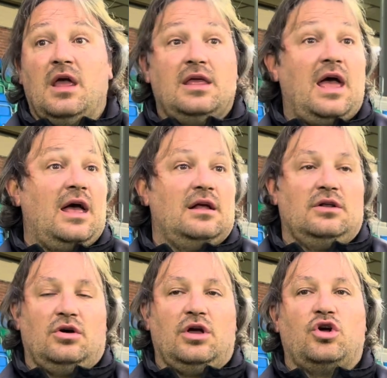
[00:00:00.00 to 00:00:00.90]
Yeah,
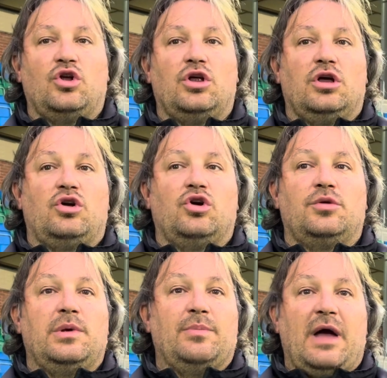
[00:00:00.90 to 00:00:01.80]
look, it could
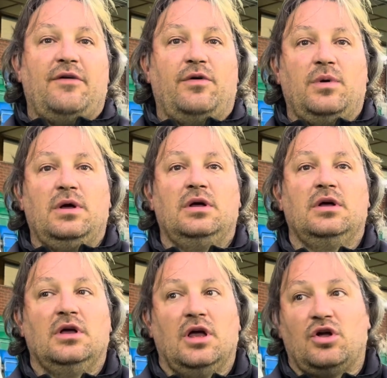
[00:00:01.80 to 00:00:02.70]
have been better for us.
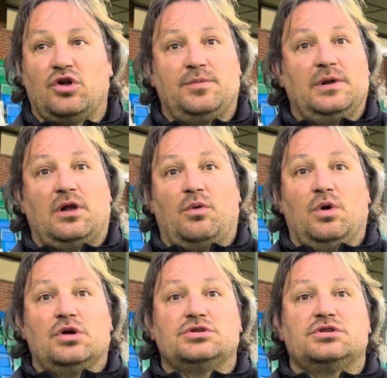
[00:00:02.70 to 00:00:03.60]
It could have been a lot
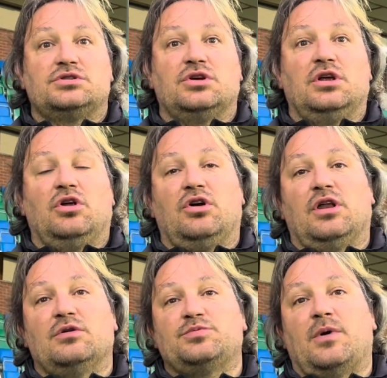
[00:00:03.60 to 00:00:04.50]
worse. So you look at
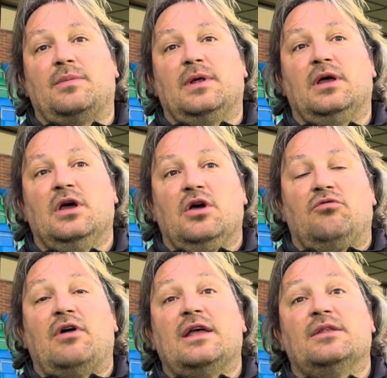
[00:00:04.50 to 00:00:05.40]
it, it was probably
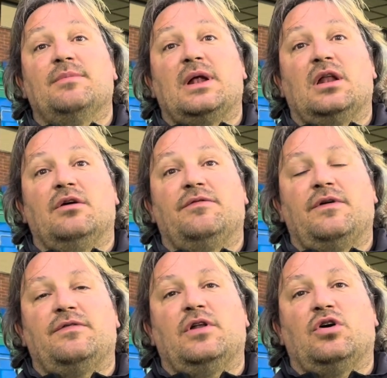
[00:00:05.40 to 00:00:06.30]
right in the middle of,
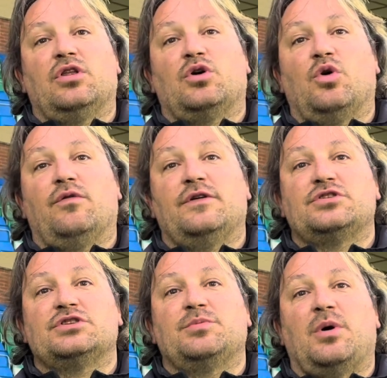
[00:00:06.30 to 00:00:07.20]
if you look at the
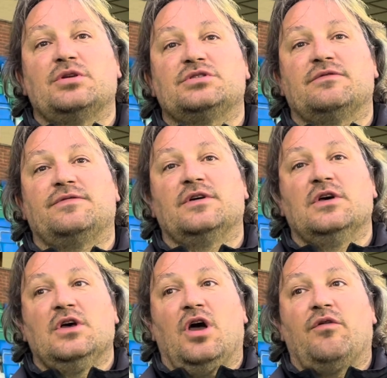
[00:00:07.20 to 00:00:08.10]
coefficient point of
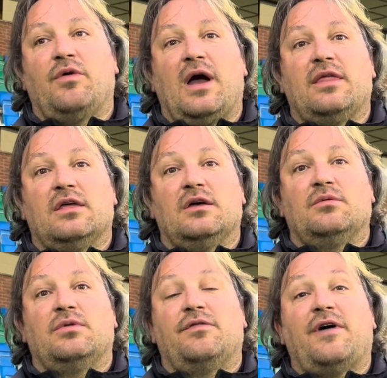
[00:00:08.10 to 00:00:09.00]
where
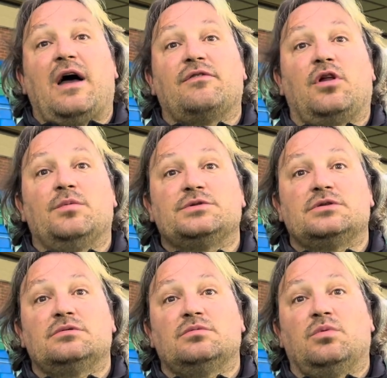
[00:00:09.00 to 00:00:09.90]
the five
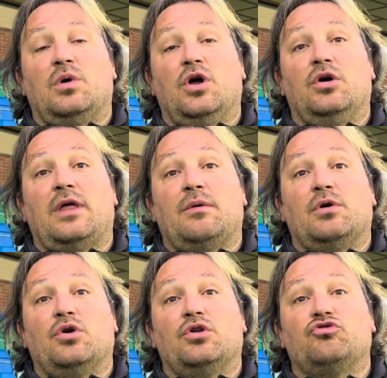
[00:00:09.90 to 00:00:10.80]
clubs were that we
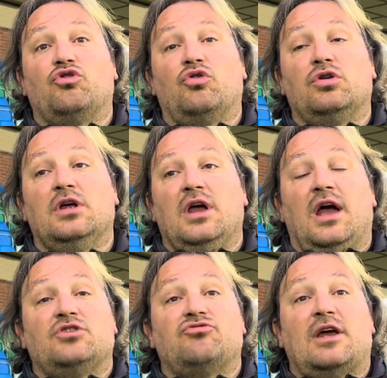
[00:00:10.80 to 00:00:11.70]
could have drawn,
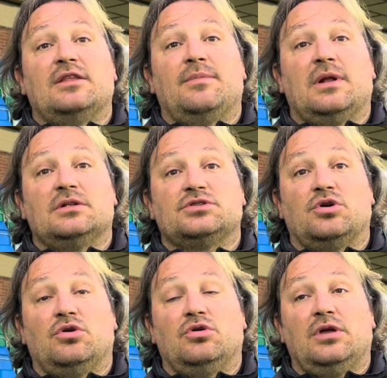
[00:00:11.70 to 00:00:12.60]
it's right in the middle.
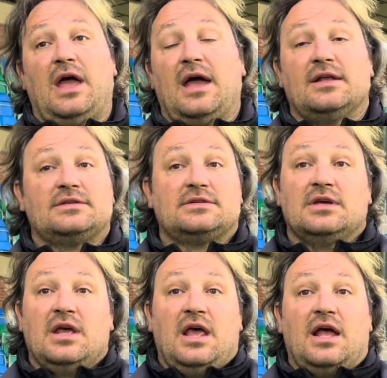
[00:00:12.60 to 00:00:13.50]
So yeah, it's
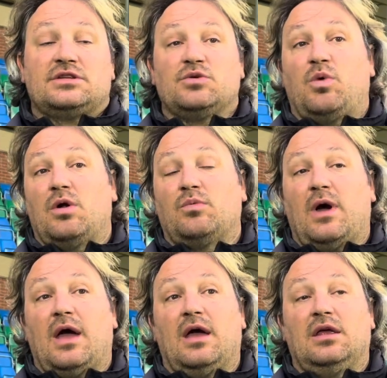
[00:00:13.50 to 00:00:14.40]
a one
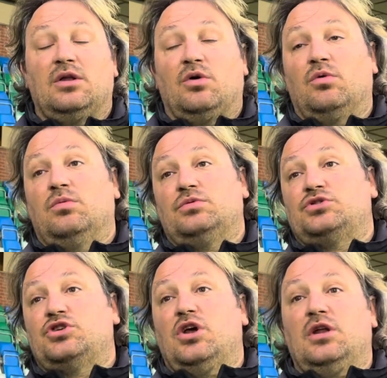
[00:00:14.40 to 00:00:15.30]
where, you know,
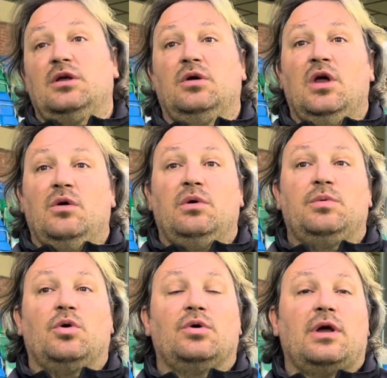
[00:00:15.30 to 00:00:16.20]
certainly we'd be
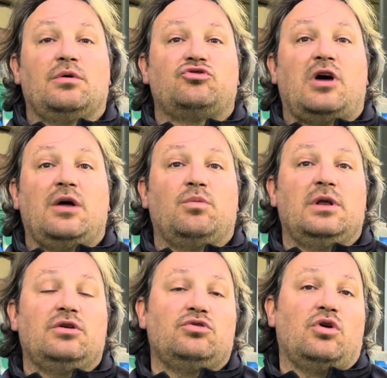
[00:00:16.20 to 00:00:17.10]
going out to try and win
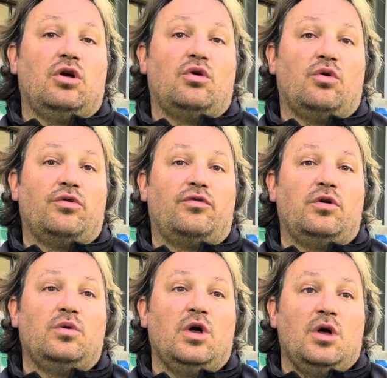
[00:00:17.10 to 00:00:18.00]
and go
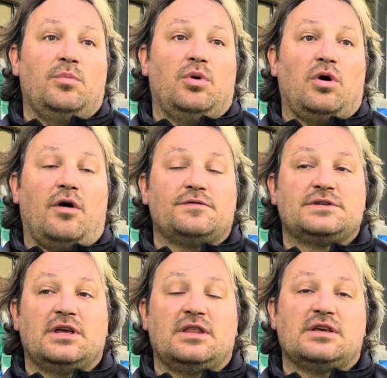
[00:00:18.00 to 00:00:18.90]
through. But
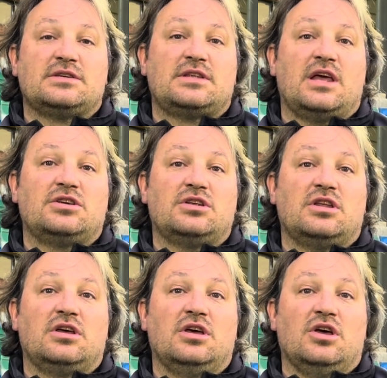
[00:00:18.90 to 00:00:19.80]
obviously at this stage in
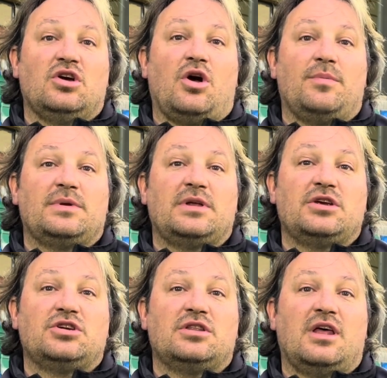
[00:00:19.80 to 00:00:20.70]
the
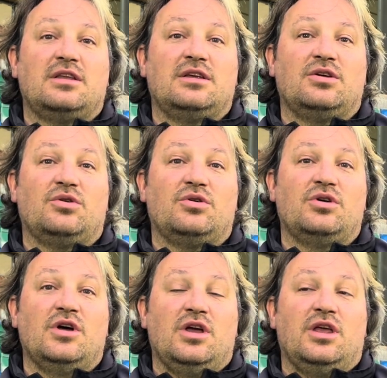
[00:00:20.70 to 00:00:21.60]
competition, then, you know,
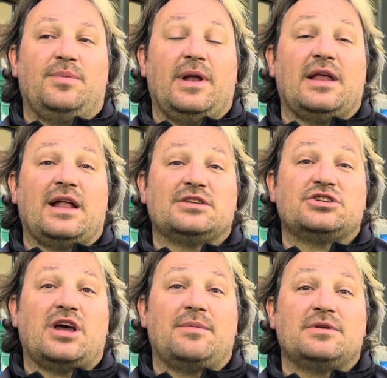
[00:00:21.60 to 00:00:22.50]
you're playing against the
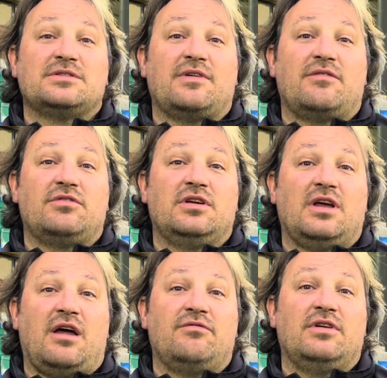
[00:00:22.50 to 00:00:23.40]
champions of every
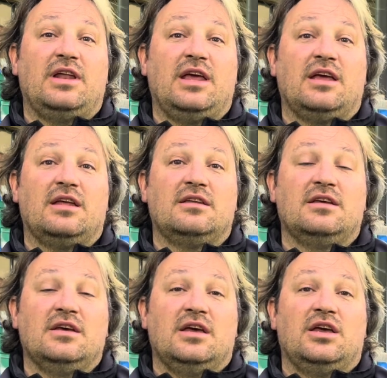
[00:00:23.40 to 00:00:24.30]
league in,
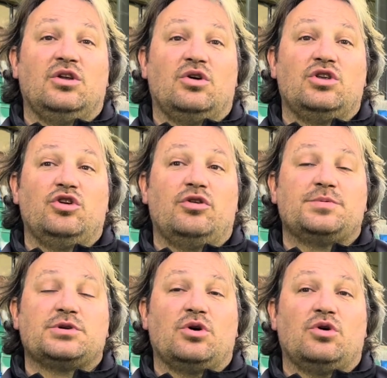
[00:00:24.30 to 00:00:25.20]
you know, in Europe.
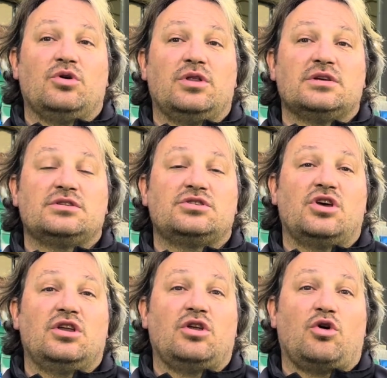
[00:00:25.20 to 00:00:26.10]
So there's
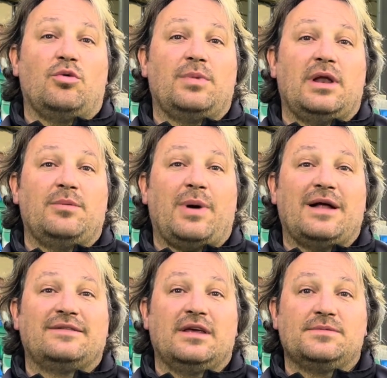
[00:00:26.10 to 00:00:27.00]
certainly not going to be any
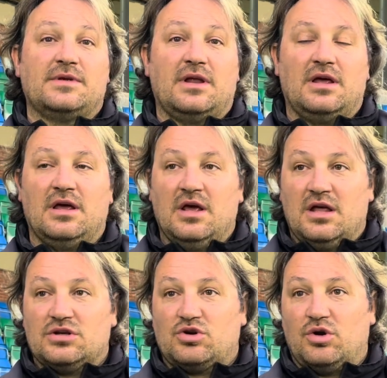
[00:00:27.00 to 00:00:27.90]
bad teams in it.
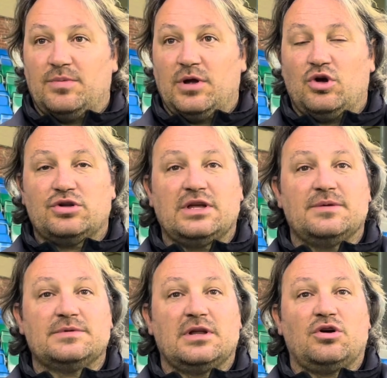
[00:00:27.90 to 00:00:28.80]
There's going to be good
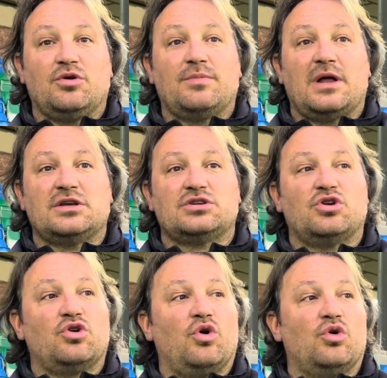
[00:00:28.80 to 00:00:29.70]
teams in it, good managers,
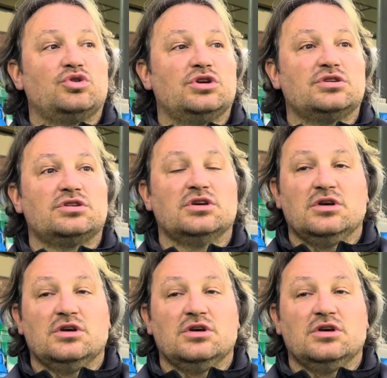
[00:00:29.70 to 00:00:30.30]
good coaches.